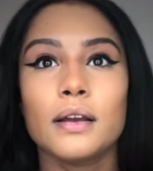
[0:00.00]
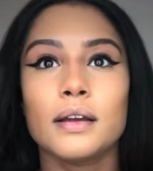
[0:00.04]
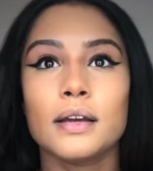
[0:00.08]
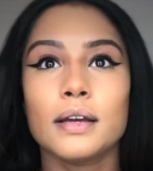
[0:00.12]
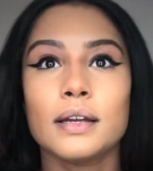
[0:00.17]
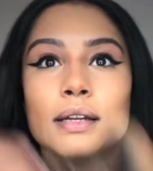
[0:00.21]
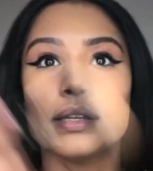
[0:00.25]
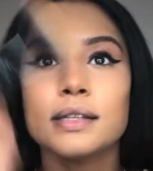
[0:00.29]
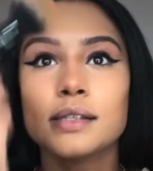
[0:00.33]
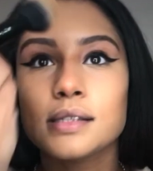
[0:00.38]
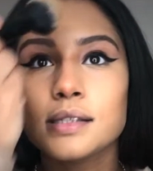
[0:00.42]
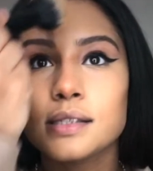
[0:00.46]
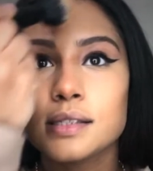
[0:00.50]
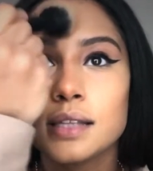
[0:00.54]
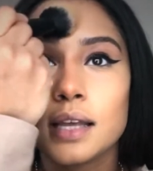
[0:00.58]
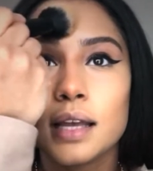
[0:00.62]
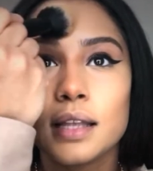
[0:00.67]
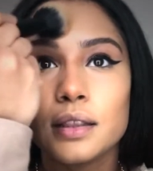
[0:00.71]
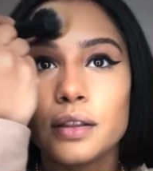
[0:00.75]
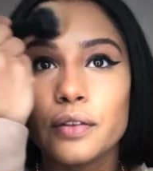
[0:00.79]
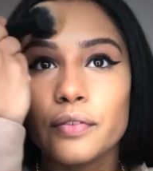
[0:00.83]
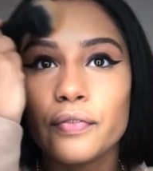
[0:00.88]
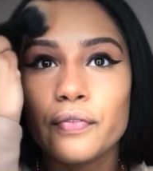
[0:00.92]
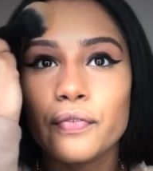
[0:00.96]
Gonna
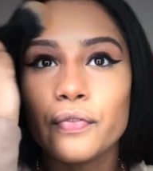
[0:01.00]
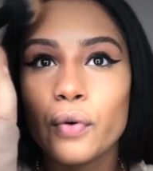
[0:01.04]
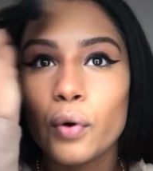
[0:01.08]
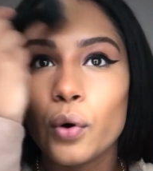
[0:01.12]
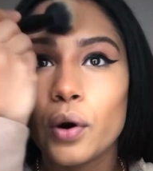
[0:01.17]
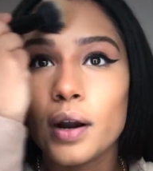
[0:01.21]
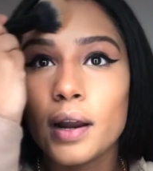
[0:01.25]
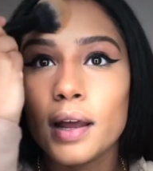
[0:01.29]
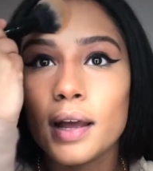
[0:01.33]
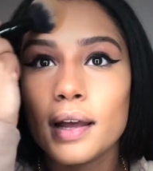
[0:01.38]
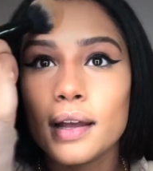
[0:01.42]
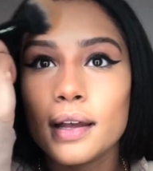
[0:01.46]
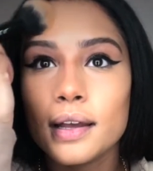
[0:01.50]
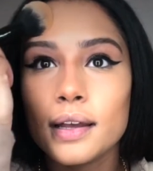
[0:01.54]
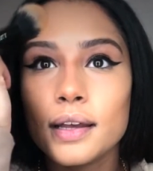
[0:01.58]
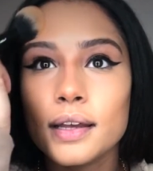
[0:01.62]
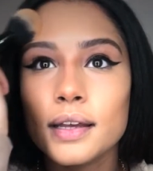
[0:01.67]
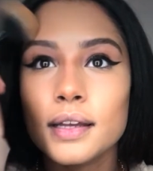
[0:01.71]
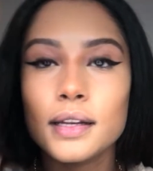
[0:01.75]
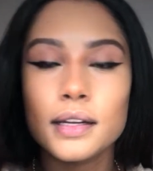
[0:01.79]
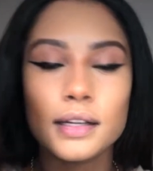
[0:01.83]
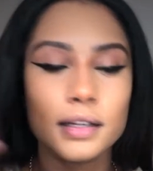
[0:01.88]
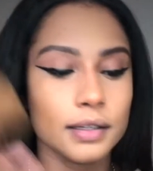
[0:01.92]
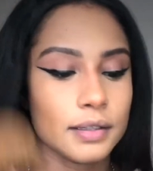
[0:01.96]
set the
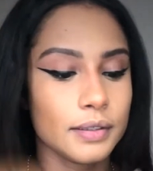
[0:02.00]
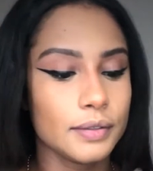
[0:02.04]
forehead.